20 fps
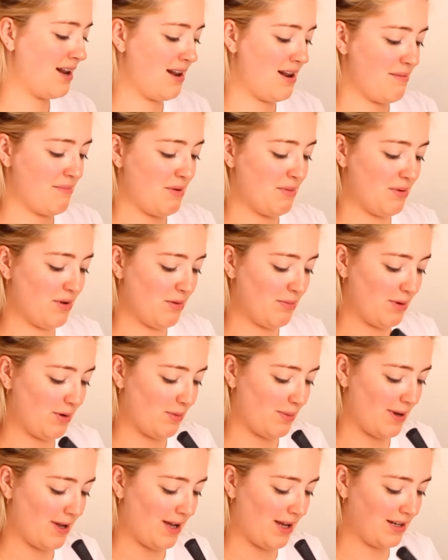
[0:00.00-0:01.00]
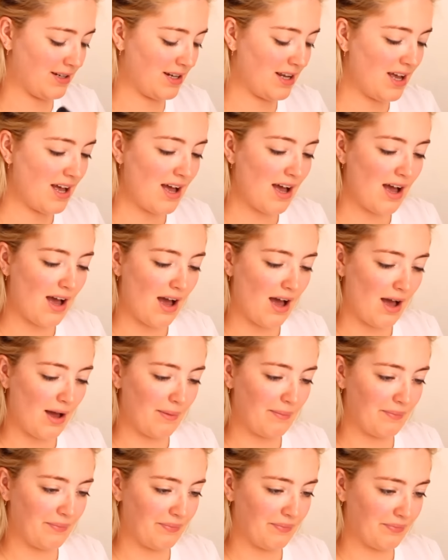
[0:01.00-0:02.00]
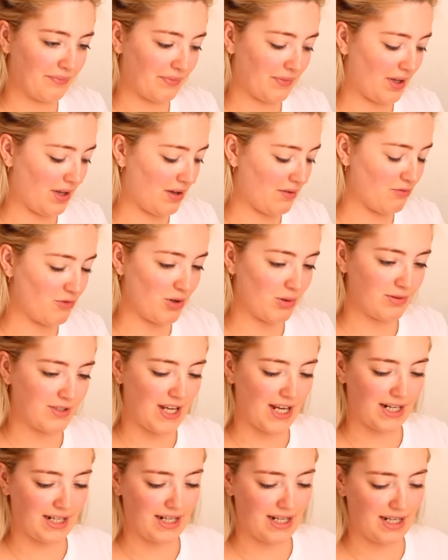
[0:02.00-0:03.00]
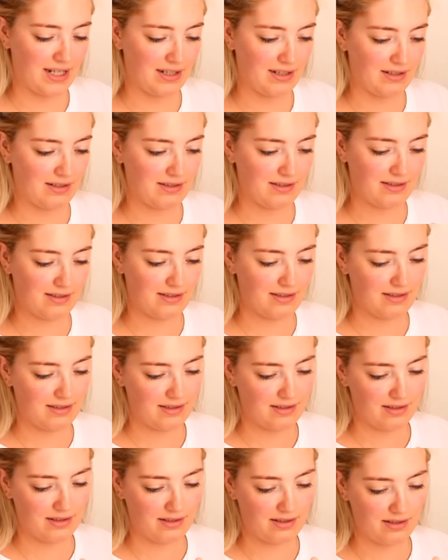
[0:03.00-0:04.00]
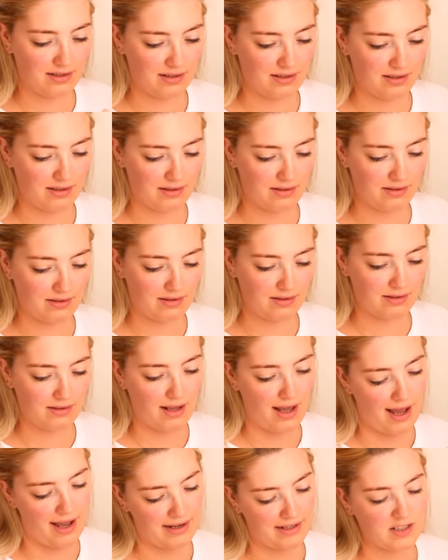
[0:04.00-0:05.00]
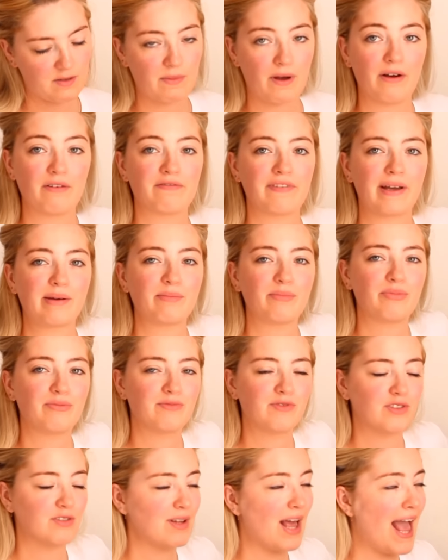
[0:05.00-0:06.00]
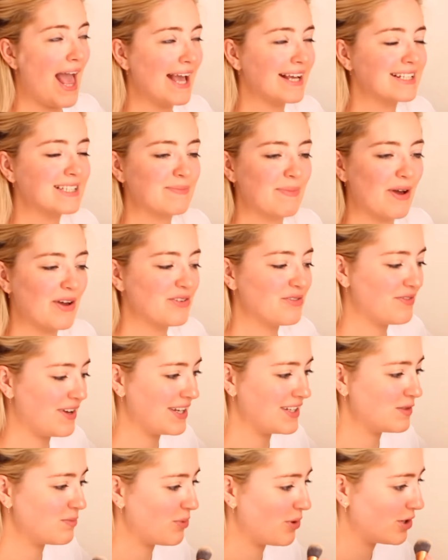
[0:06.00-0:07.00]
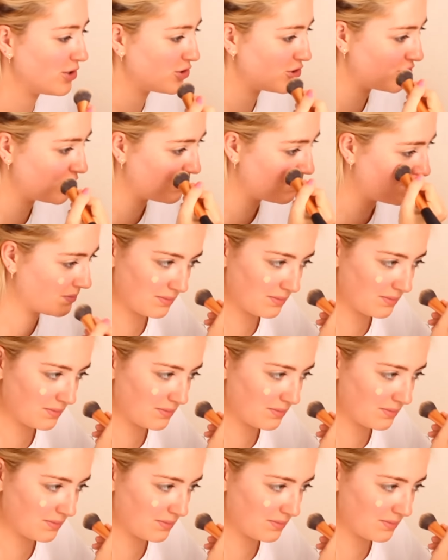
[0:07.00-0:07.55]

Let me put a bit on my hand. Real Techniques Expert Face Brush.